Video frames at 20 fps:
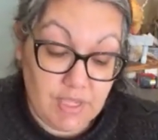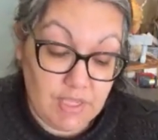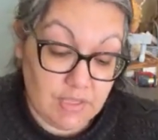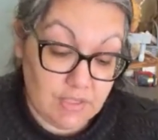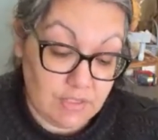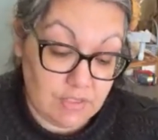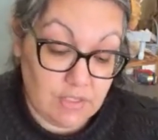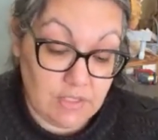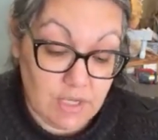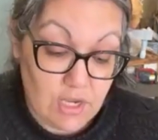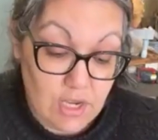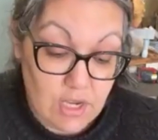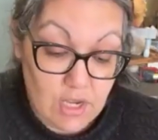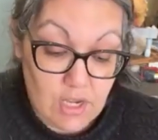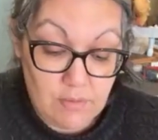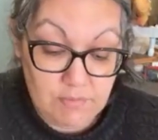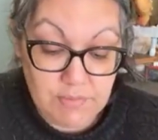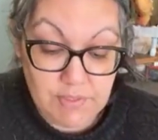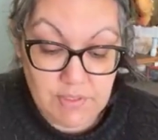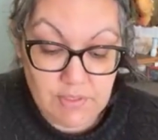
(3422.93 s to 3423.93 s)
paint the
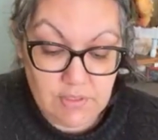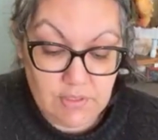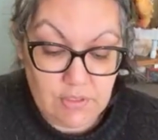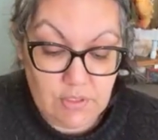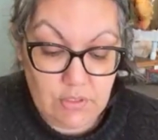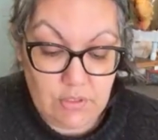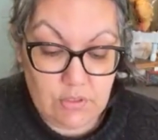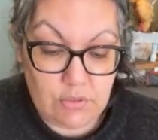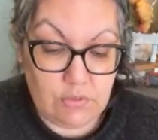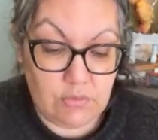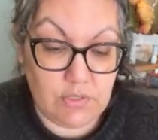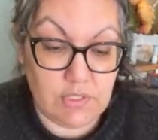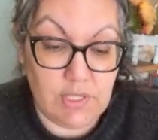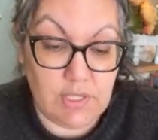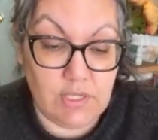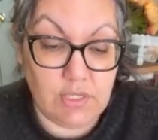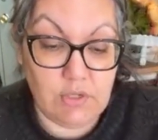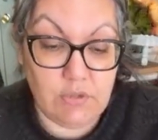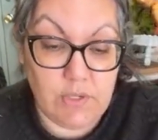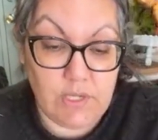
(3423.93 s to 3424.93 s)
tops, you know,
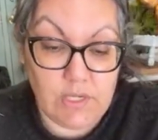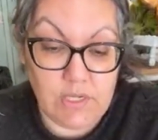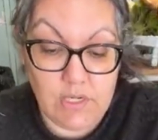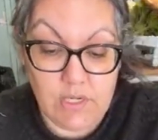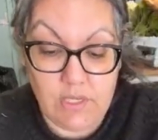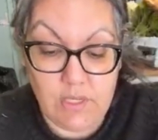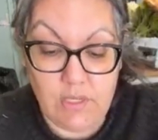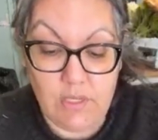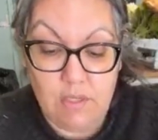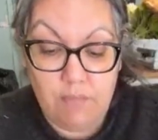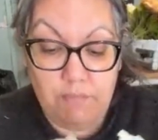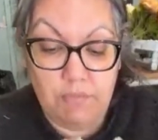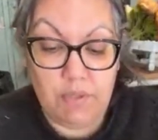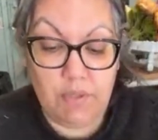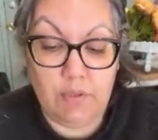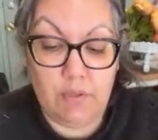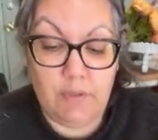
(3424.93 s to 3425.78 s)
decorate it up.